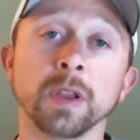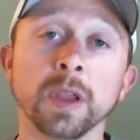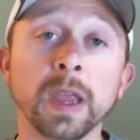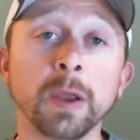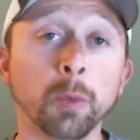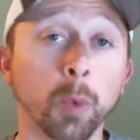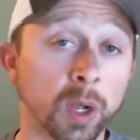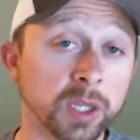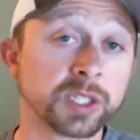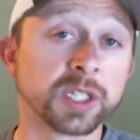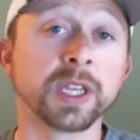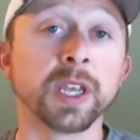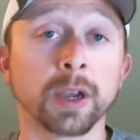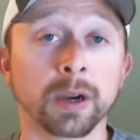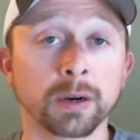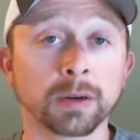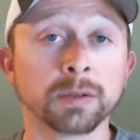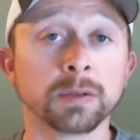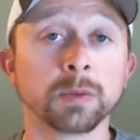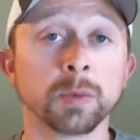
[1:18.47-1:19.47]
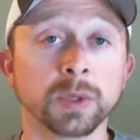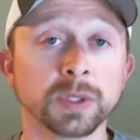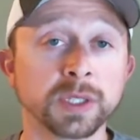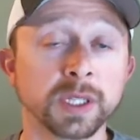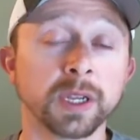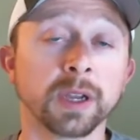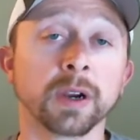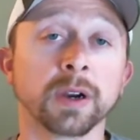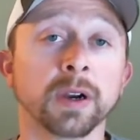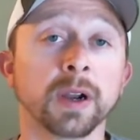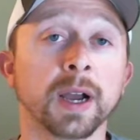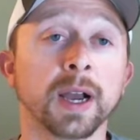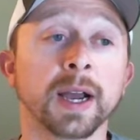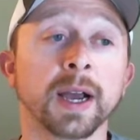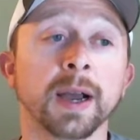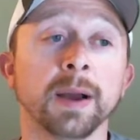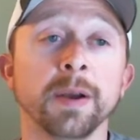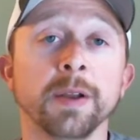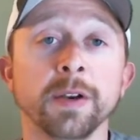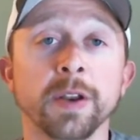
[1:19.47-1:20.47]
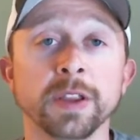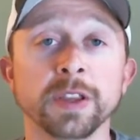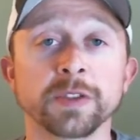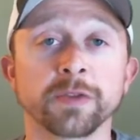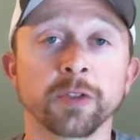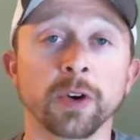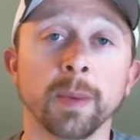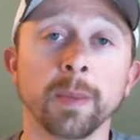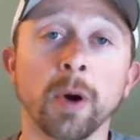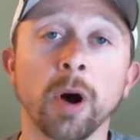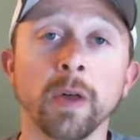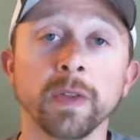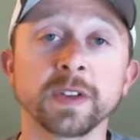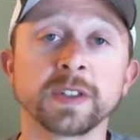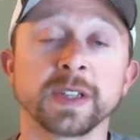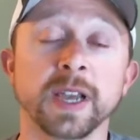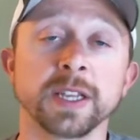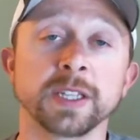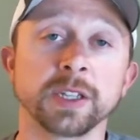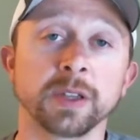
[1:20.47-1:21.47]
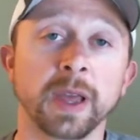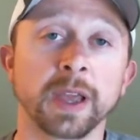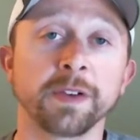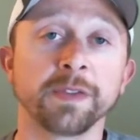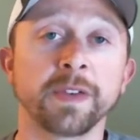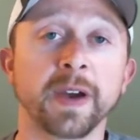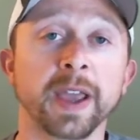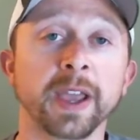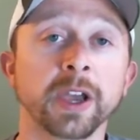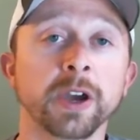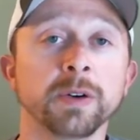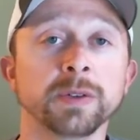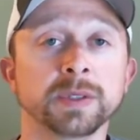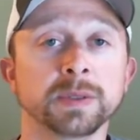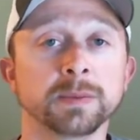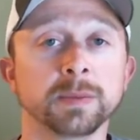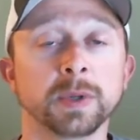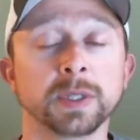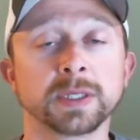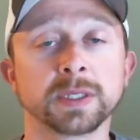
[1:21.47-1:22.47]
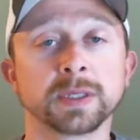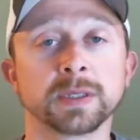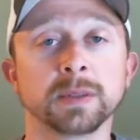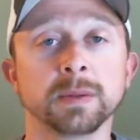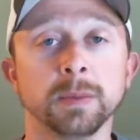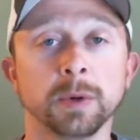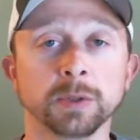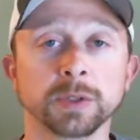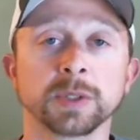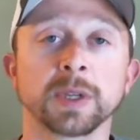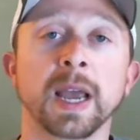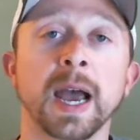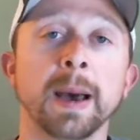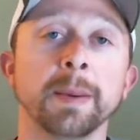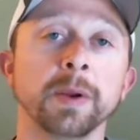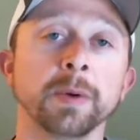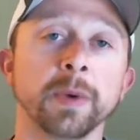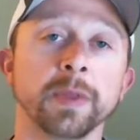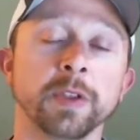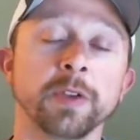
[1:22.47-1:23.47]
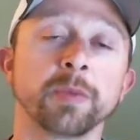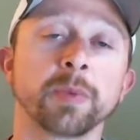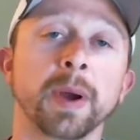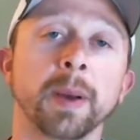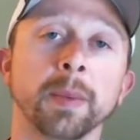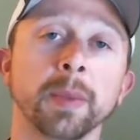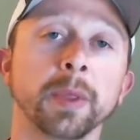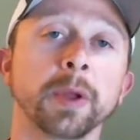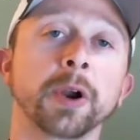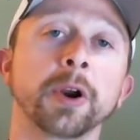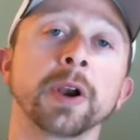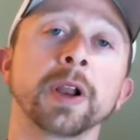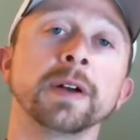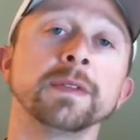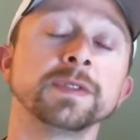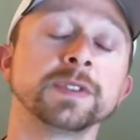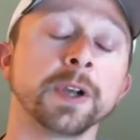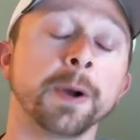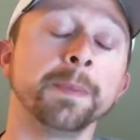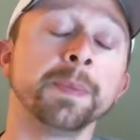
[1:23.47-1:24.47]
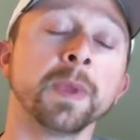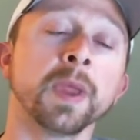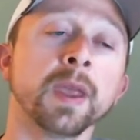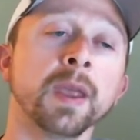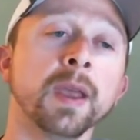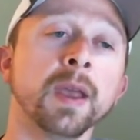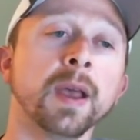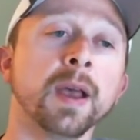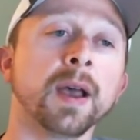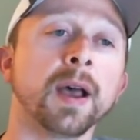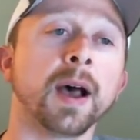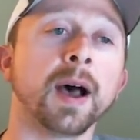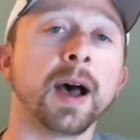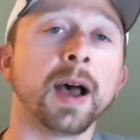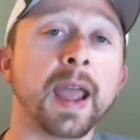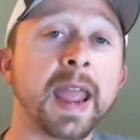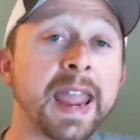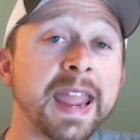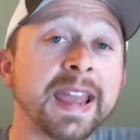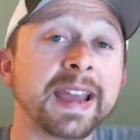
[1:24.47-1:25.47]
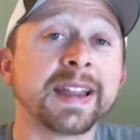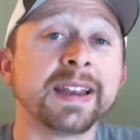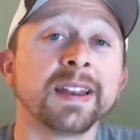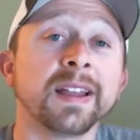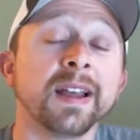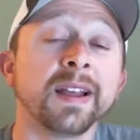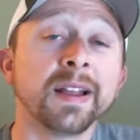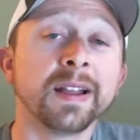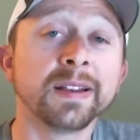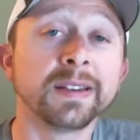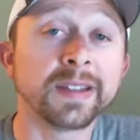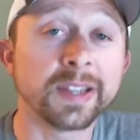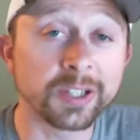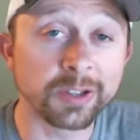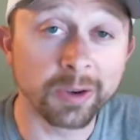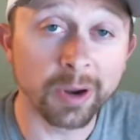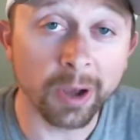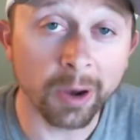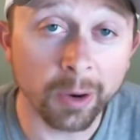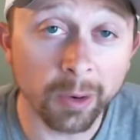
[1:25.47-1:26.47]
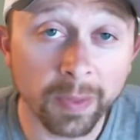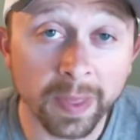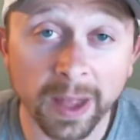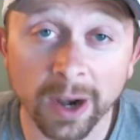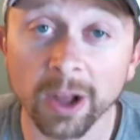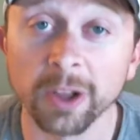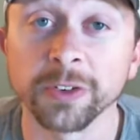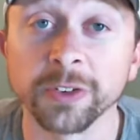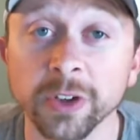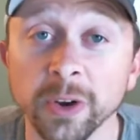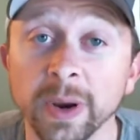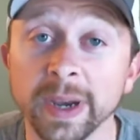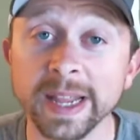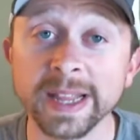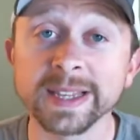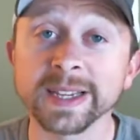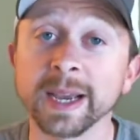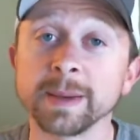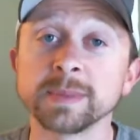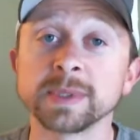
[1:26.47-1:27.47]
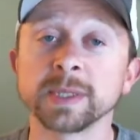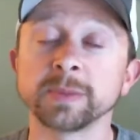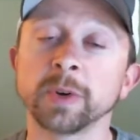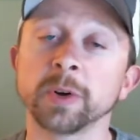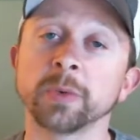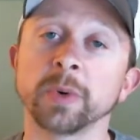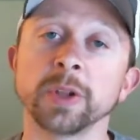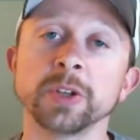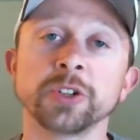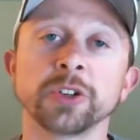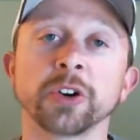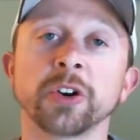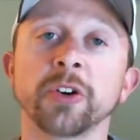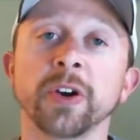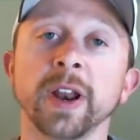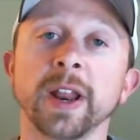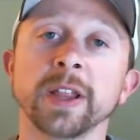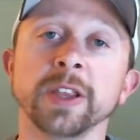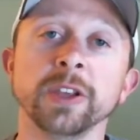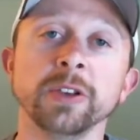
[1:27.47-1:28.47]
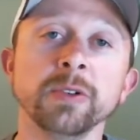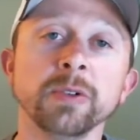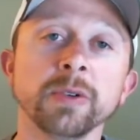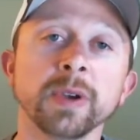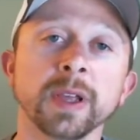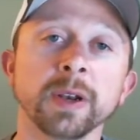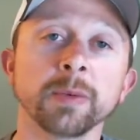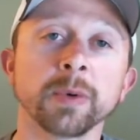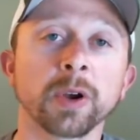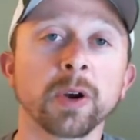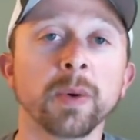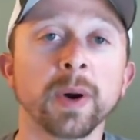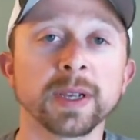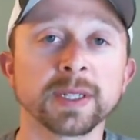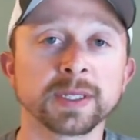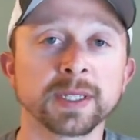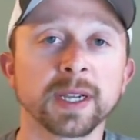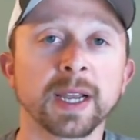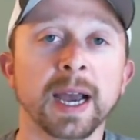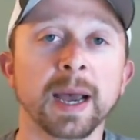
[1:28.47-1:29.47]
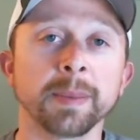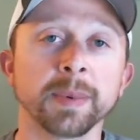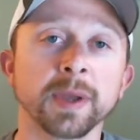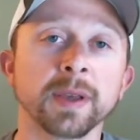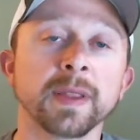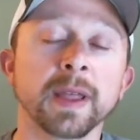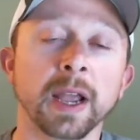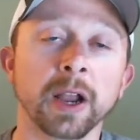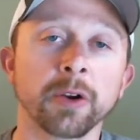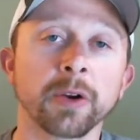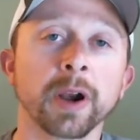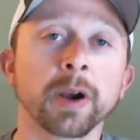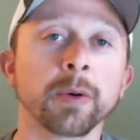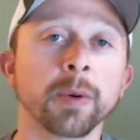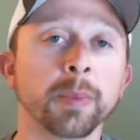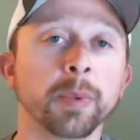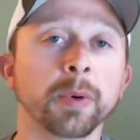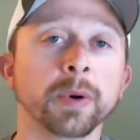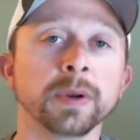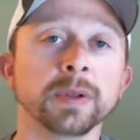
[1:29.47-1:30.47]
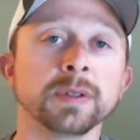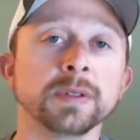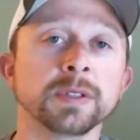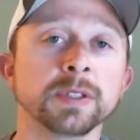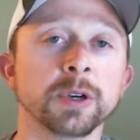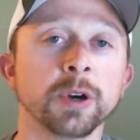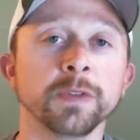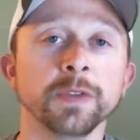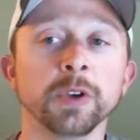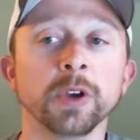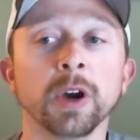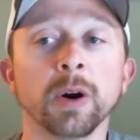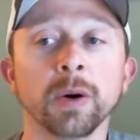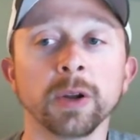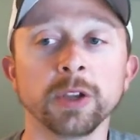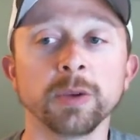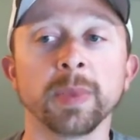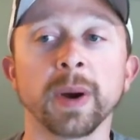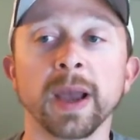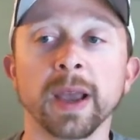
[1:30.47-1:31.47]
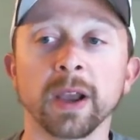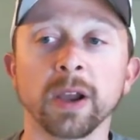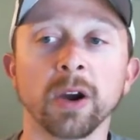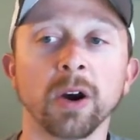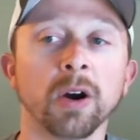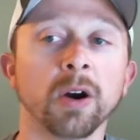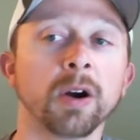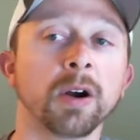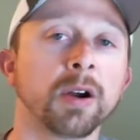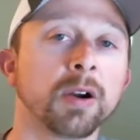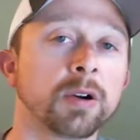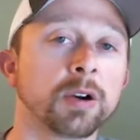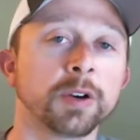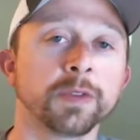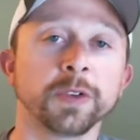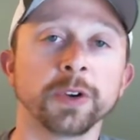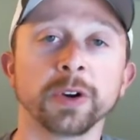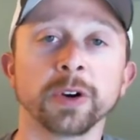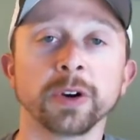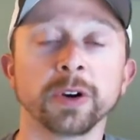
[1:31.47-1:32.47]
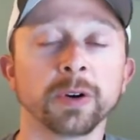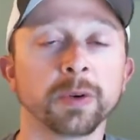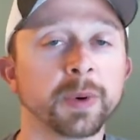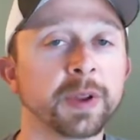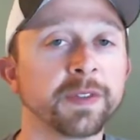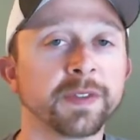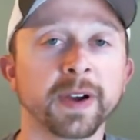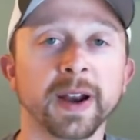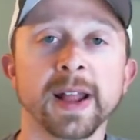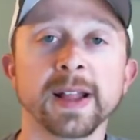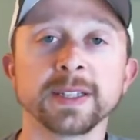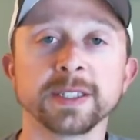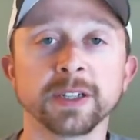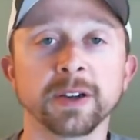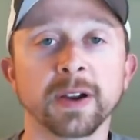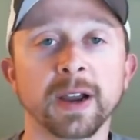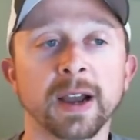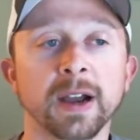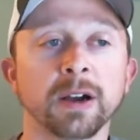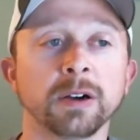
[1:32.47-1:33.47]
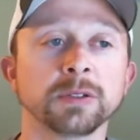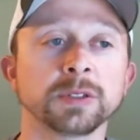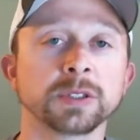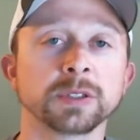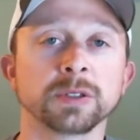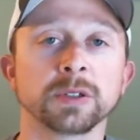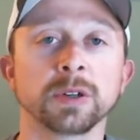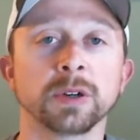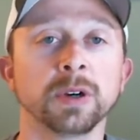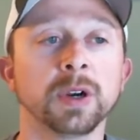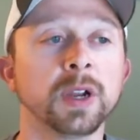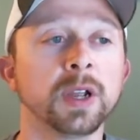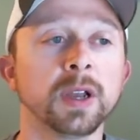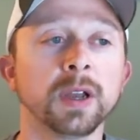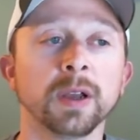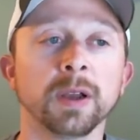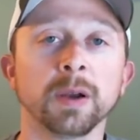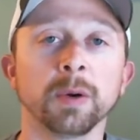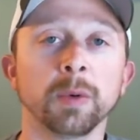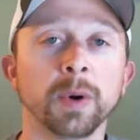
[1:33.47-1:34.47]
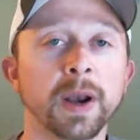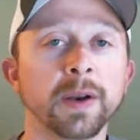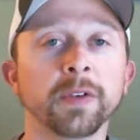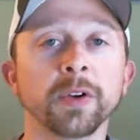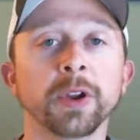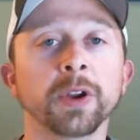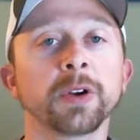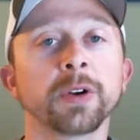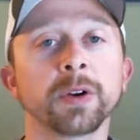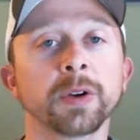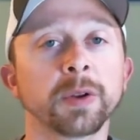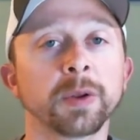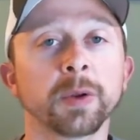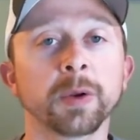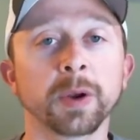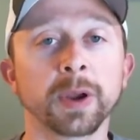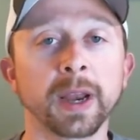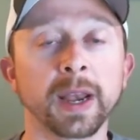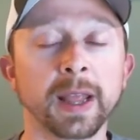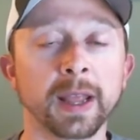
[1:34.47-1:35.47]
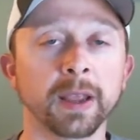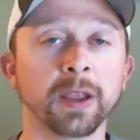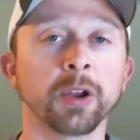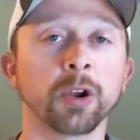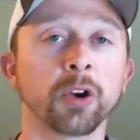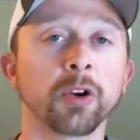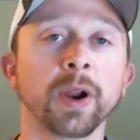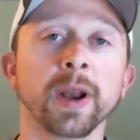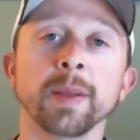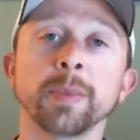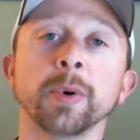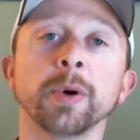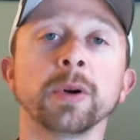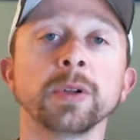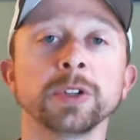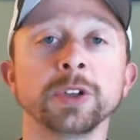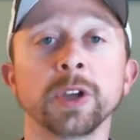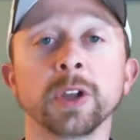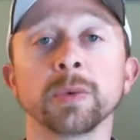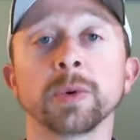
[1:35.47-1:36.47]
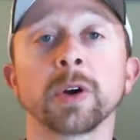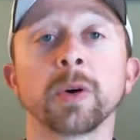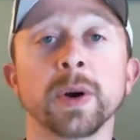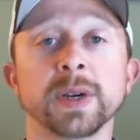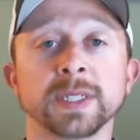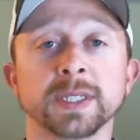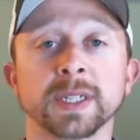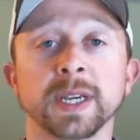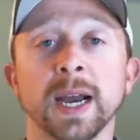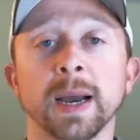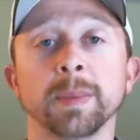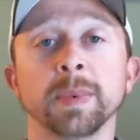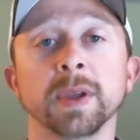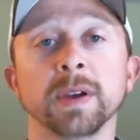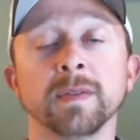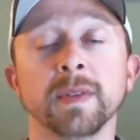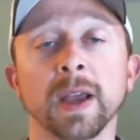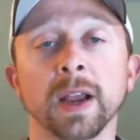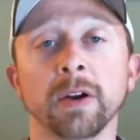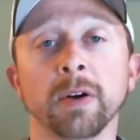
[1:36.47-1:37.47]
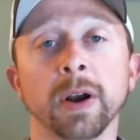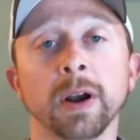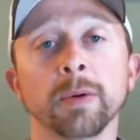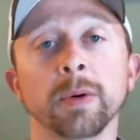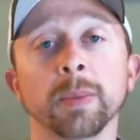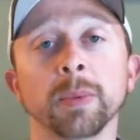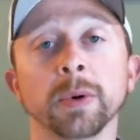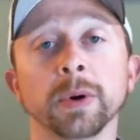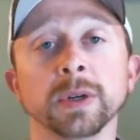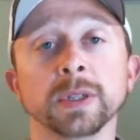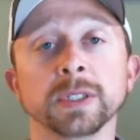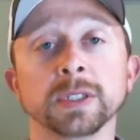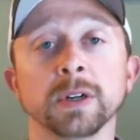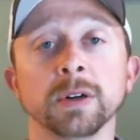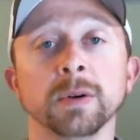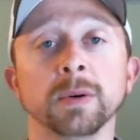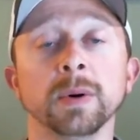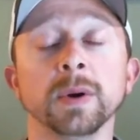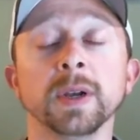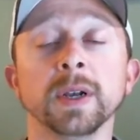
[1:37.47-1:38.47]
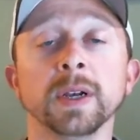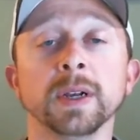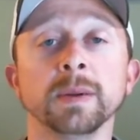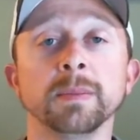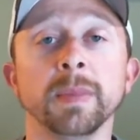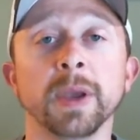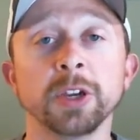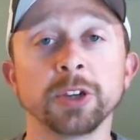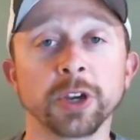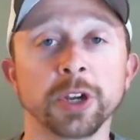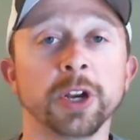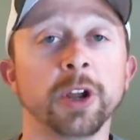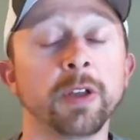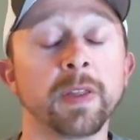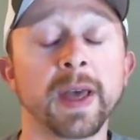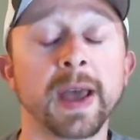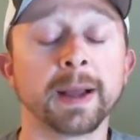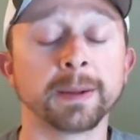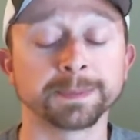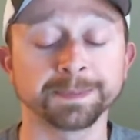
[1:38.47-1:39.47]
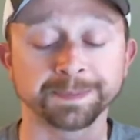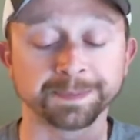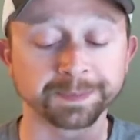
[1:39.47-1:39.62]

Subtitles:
once a year. And it's from all the sites. So like FICO is the most common one you've probably heard of. So, and did you know that also anytime someone runs your credit, you can request a copy of that credit report. So if you go and you buy a car, or if you're refinancing your house, or whenever you're getting your credit pulled, you can request a copy of that credit report. So make sure you know that.